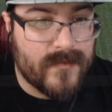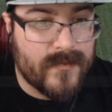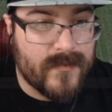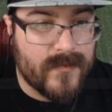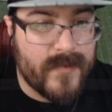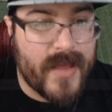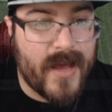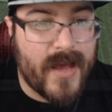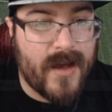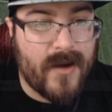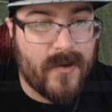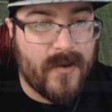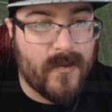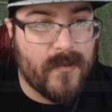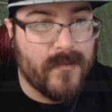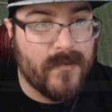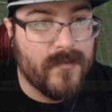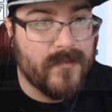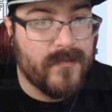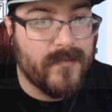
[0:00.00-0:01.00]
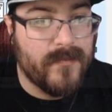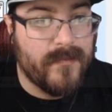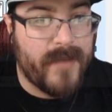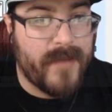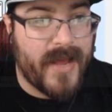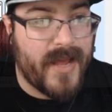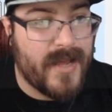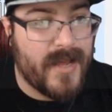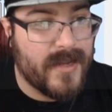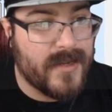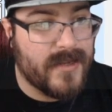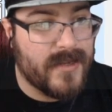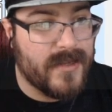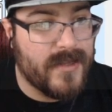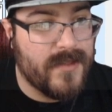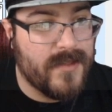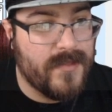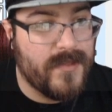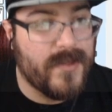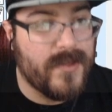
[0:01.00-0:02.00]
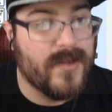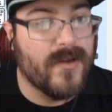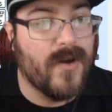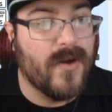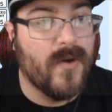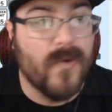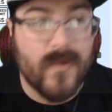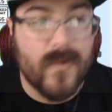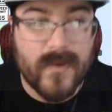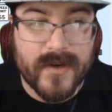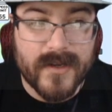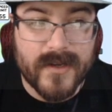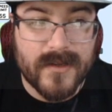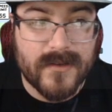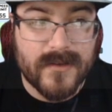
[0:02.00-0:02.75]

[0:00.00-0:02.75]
Now, back in the old